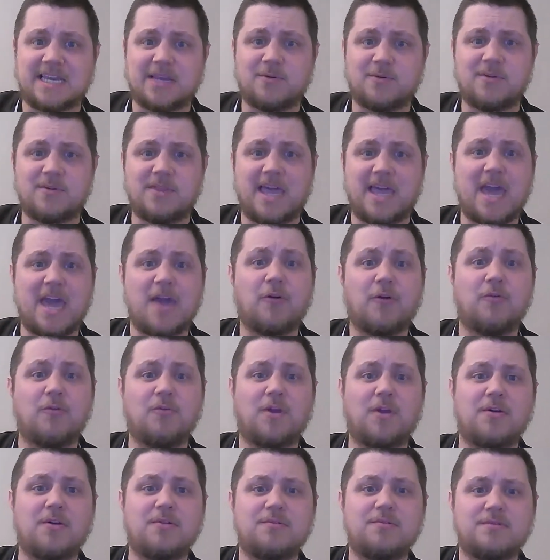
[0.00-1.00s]
or there, who
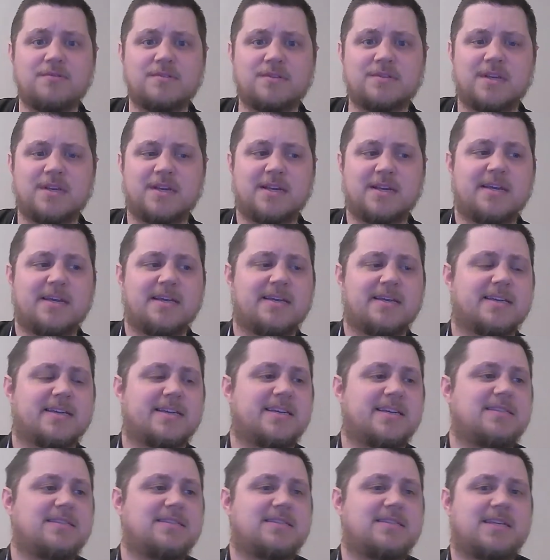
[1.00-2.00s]
knows?
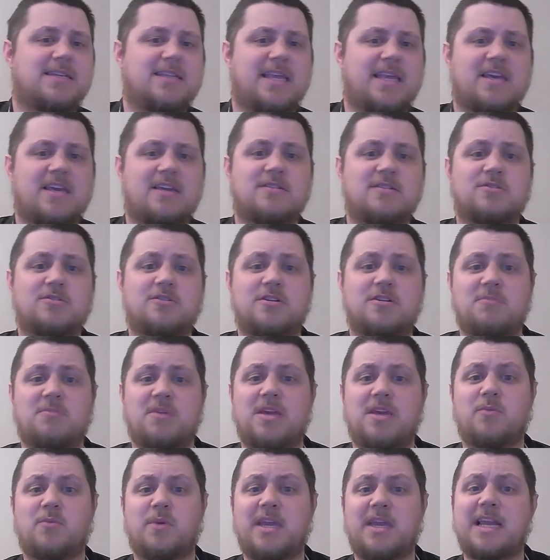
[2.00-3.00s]
And they can join me
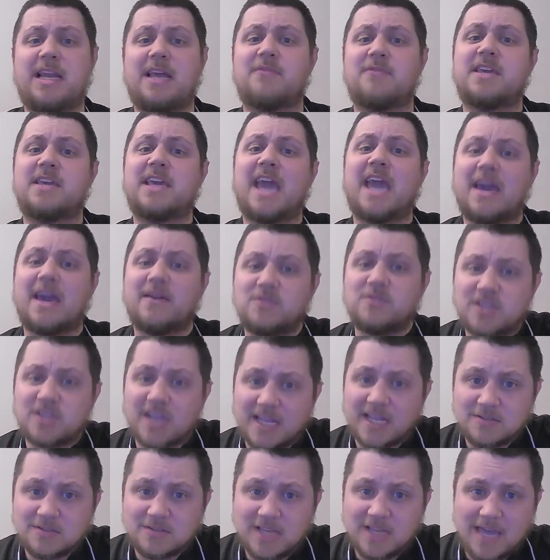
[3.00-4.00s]
and we can have a Cav
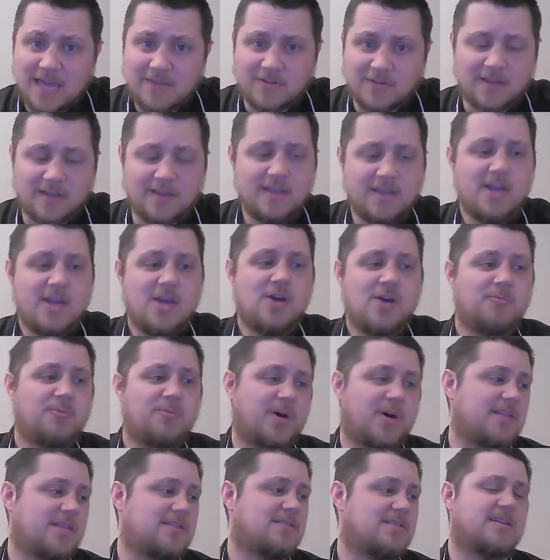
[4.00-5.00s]
Chat together.
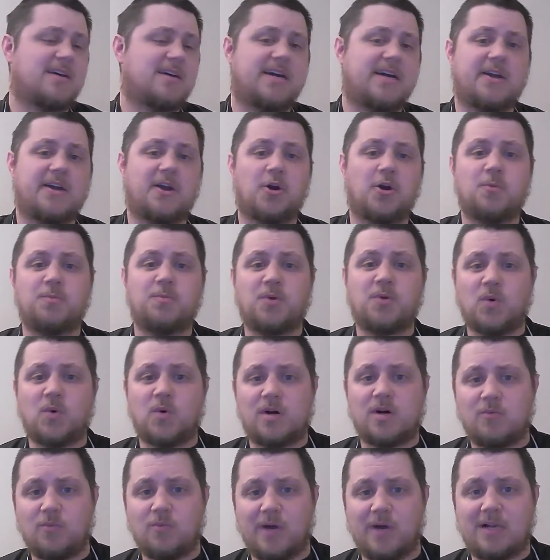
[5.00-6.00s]
But I hope you
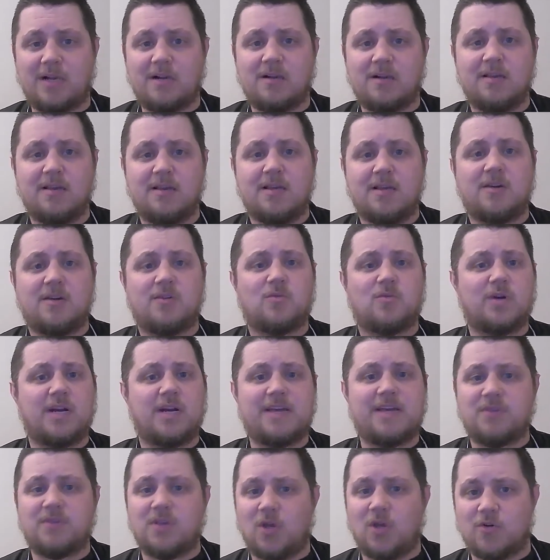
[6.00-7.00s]
are well,
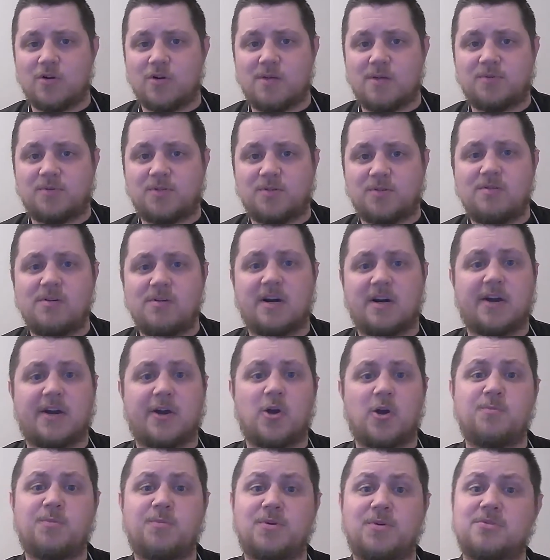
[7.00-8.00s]
whatever you're up to. I
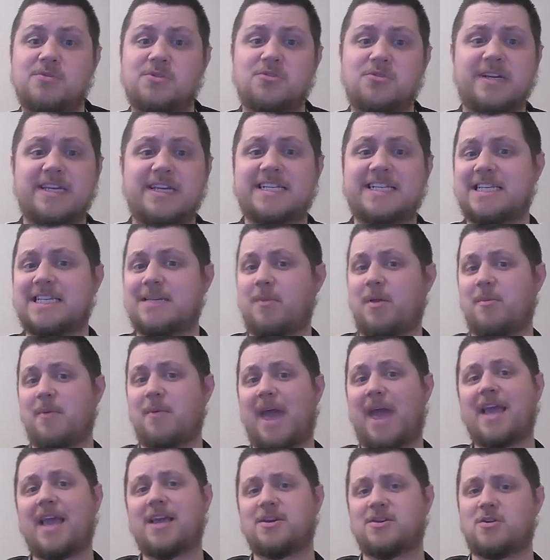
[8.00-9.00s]
hope you're enjoying seeing me
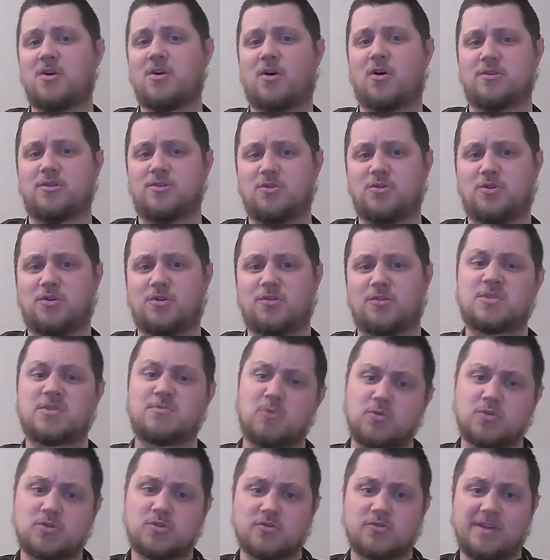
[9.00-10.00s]
back on your
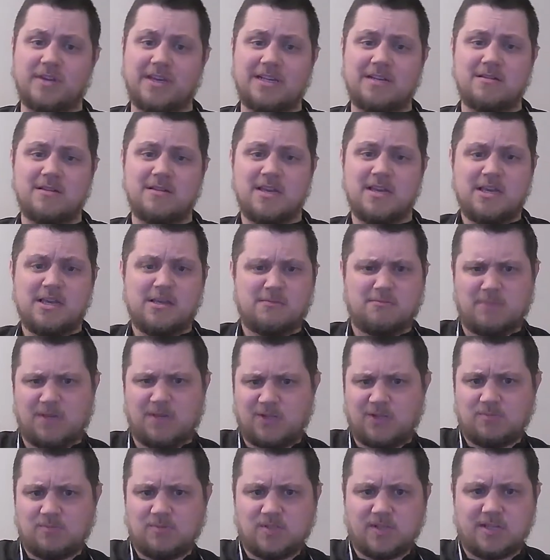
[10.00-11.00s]
small screen,
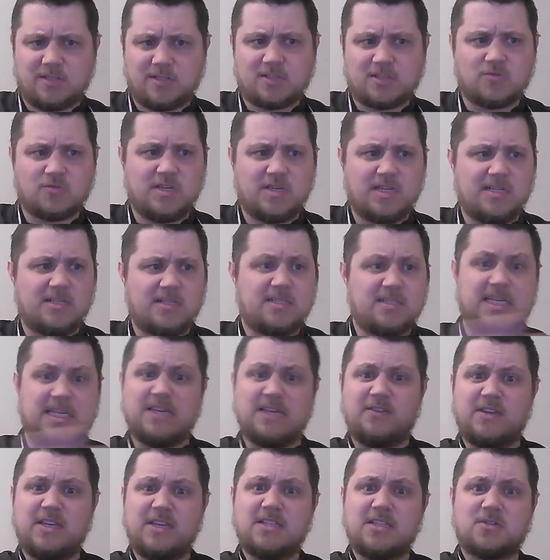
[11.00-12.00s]
medium-sized screen,
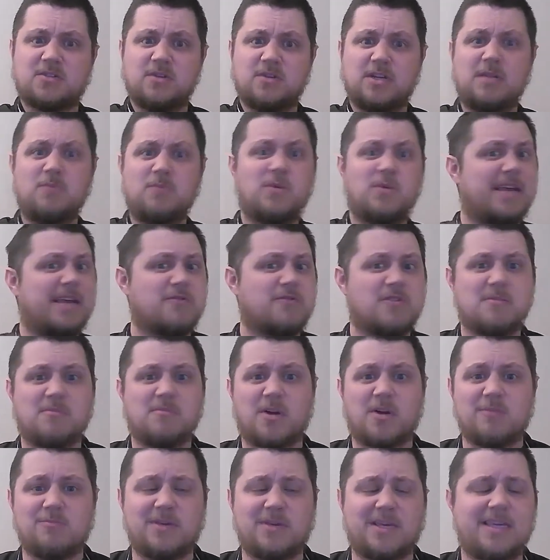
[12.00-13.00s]
TV screen, whatever it
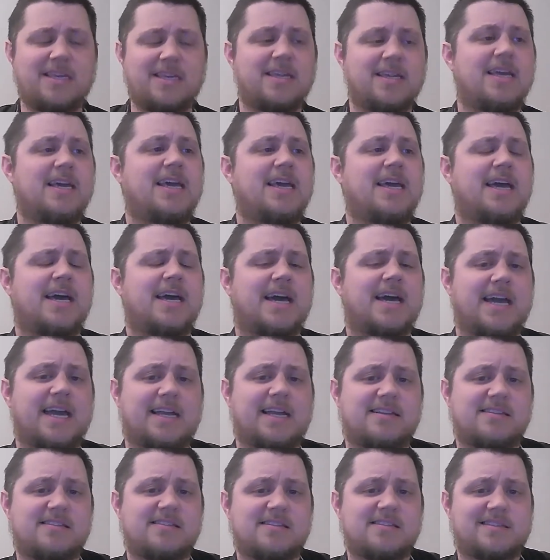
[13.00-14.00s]
might be.
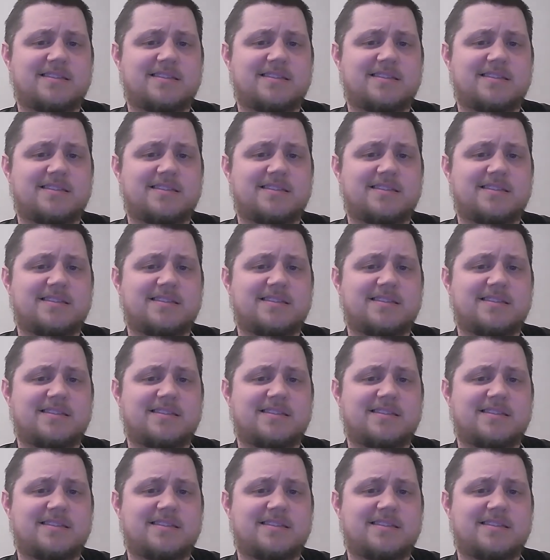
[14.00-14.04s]
And